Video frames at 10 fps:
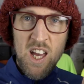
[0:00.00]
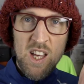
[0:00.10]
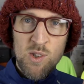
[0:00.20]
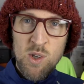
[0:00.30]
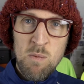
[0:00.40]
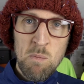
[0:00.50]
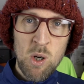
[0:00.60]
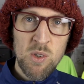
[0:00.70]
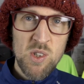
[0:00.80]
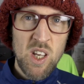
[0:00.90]
Air Zoom
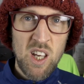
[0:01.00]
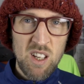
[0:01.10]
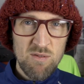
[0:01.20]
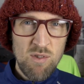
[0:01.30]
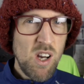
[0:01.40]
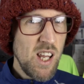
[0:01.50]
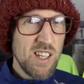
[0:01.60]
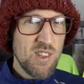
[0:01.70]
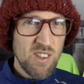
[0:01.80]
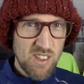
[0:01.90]
pods here
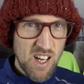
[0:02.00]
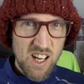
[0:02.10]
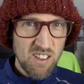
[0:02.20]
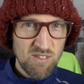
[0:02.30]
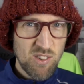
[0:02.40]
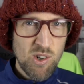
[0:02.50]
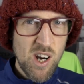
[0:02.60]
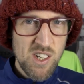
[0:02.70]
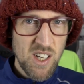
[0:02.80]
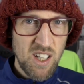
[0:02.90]
really isn't that
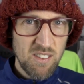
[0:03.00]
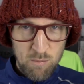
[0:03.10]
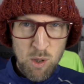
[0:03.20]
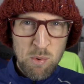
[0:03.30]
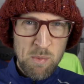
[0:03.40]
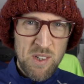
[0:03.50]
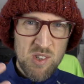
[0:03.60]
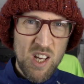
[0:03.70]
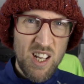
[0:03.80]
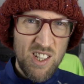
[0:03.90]
crazy. People have been
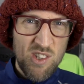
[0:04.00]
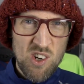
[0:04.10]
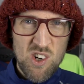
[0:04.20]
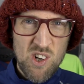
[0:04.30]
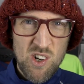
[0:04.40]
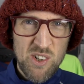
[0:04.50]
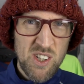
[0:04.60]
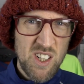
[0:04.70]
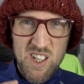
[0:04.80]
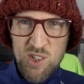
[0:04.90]
saying it's
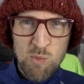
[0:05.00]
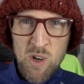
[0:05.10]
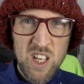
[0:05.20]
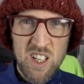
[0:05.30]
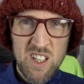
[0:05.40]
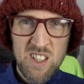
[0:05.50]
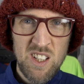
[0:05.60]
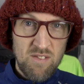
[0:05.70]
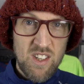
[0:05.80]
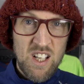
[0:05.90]
odd, it's weird,
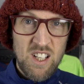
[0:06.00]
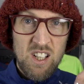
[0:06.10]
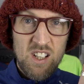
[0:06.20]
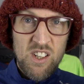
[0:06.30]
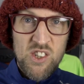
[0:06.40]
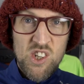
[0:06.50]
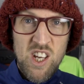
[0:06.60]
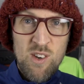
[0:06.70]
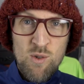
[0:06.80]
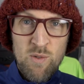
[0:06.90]
that large
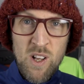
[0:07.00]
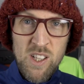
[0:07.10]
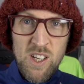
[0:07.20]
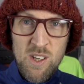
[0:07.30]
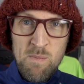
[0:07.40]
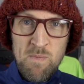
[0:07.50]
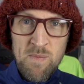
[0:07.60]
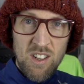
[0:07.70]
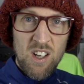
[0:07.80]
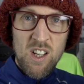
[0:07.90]
heel volume,
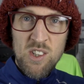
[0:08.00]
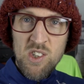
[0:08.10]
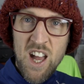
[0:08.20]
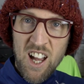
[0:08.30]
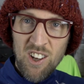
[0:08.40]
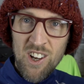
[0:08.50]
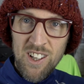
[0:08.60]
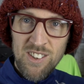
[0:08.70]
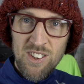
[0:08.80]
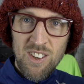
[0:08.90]
high stack
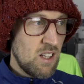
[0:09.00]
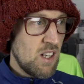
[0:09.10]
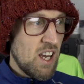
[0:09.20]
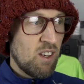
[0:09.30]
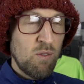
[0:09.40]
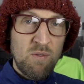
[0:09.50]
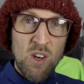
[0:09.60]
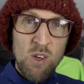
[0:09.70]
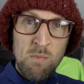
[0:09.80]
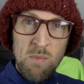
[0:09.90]
height, lack of
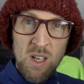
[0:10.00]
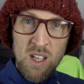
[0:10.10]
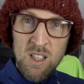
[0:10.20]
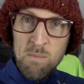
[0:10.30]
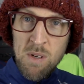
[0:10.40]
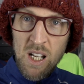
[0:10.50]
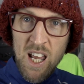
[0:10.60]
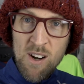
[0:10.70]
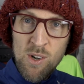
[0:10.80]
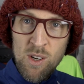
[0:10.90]
foam in the
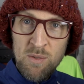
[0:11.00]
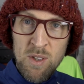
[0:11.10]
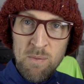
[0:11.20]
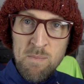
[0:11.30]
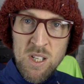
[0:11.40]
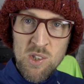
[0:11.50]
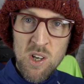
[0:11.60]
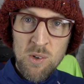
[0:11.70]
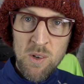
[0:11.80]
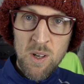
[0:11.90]
middle area of the
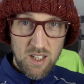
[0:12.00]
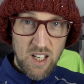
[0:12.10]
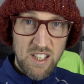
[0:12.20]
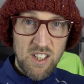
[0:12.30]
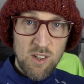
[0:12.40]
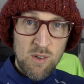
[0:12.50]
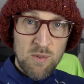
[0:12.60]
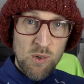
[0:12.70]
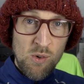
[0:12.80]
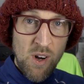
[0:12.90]
midsole, and the
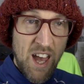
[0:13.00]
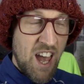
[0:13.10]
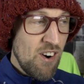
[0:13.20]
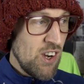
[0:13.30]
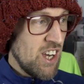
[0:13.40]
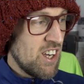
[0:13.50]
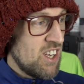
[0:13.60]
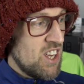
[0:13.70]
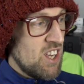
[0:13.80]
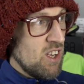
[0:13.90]
overall area
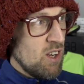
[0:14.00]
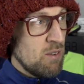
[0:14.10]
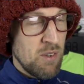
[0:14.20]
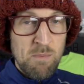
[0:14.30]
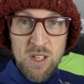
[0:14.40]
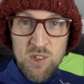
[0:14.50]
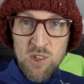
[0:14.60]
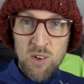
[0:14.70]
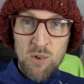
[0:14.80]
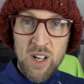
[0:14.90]
of the
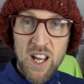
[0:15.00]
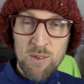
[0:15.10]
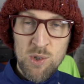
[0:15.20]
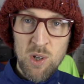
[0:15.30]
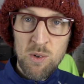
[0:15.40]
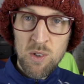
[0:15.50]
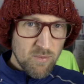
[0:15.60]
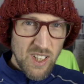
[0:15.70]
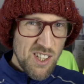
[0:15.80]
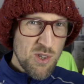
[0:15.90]
midsole and outsole.
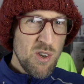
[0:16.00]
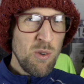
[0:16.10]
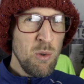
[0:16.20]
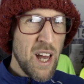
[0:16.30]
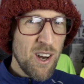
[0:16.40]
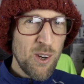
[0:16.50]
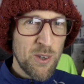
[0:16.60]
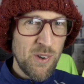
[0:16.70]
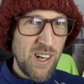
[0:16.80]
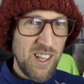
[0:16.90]
It's not all that
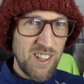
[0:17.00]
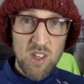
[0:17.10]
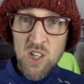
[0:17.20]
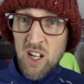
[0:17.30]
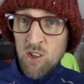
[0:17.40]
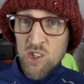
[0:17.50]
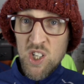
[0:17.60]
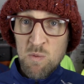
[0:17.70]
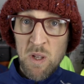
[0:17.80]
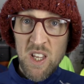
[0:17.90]
odd, really. The
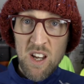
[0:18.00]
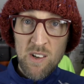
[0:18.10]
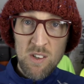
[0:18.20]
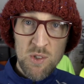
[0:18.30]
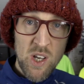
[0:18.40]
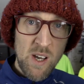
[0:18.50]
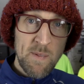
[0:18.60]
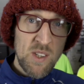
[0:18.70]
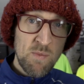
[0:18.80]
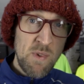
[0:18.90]
technology's been there a long
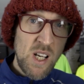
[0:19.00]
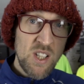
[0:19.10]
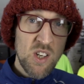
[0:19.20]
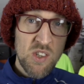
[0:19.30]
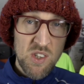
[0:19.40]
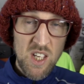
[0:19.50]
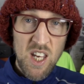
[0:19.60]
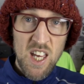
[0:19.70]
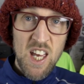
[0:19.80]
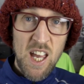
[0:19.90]
time. It's merely just
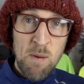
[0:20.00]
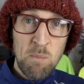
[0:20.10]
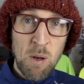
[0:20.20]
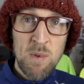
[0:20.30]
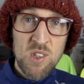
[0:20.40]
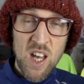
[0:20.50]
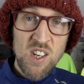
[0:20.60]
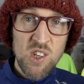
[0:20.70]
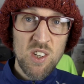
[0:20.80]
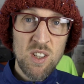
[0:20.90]
the
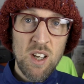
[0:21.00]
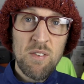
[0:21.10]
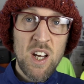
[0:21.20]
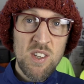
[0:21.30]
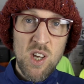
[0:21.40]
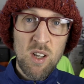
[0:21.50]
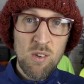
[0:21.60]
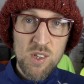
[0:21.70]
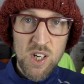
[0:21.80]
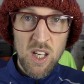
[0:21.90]
implementation of that
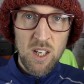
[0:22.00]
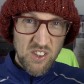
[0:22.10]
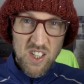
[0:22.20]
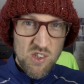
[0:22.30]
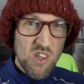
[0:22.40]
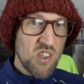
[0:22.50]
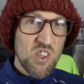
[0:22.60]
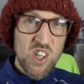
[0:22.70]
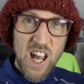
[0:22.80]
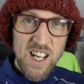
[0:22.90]
technology. I think it's
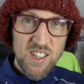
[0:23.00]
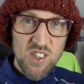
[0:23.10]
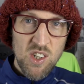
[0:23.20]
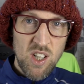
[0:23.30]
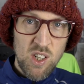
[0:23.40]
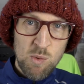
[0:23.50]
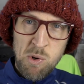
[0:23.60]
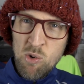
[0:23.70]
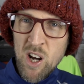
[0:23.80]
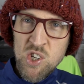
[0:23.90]
just change, it's
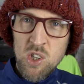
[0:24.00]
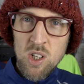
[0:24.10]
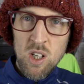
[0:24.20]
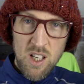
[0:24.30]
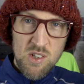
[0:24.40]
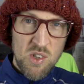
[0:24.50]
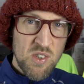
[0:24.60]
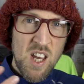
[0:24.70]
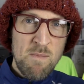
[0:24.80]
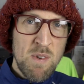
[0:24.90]
progression. It's the
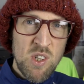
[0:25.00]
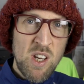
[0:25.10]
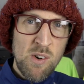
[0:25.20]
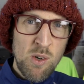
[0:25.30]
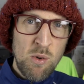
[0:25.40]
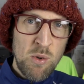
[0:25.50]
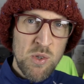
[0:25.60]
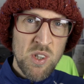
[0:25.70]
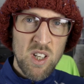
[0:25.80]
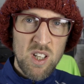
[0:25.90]
same
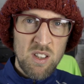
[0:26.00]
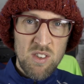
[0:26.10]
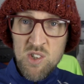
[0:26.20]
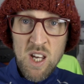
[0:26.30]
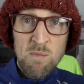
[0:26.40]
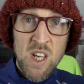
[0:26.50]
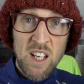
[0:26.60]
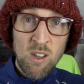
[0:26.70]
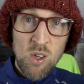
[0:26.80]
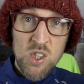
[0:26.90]
materials, the same
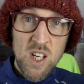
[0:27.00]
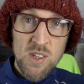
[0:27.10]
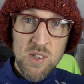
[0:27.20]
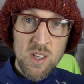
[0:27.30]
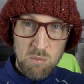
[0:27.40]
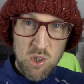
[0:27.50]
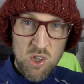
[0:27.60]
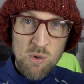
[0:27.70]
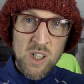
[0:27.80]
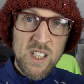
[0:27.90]
technologies, but
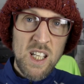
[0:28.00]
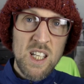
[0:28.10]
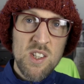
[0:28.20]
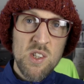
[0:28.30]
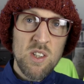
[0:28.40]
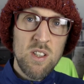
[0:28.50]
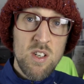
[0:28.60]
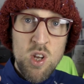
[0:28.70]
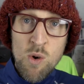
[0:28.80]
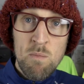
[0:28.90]
new ideas,
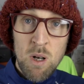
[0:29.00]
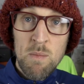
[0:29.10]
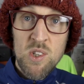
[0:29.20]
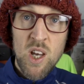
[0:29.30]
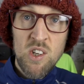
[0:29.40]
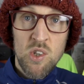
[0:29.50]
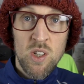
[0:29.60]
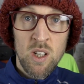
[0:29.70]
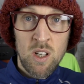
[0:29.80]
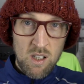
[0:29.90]
new
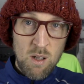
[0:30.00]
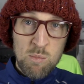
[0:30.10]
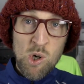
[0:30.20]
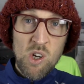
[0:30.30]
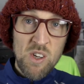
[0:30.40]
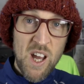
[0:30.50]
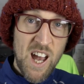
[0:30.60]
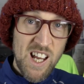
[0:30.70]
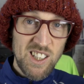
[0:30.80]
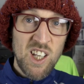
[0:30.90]
implementation. LeBron
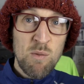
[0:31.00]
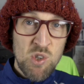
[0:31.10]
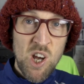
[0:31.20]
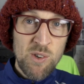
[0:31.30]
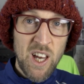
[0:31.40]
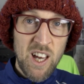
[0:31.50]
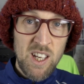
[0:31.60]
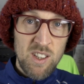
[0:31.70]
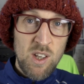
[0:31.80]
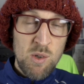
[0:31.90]
and
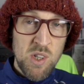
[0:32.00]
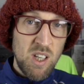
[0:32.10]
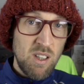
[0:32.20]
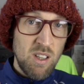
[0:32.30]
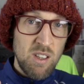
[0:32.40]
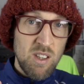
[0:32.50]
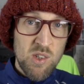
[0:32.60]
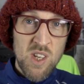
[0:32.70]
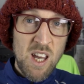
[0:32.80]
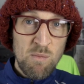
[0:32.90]
Kipchoge using the
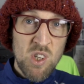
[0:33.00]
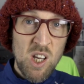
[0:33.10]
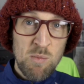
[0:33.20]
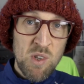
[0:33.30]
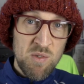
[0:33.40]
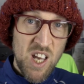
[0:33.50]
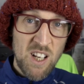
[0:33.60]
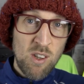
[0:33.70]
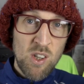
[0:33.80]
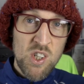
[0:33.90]
same types of
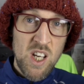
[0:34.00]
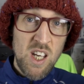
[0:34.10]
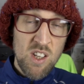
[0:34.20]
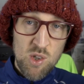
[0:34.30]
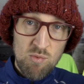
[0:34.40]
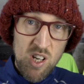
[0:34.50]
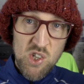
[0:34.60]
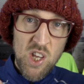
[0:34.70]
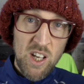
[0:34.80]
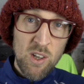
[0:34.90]
technology to
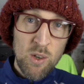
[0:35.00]
reach their